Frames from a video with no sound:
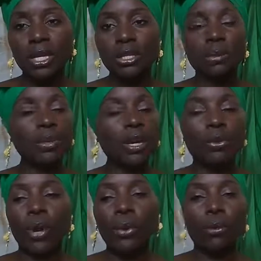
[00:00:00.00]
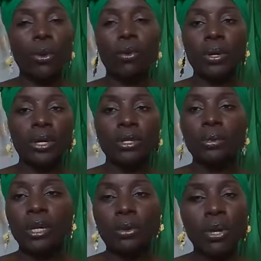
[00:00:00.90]
to be a great warrior, to
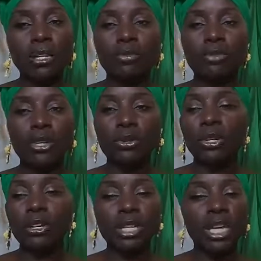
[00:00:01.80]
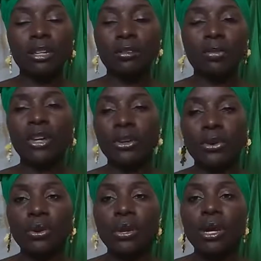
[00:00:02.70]
be a great defeater and defender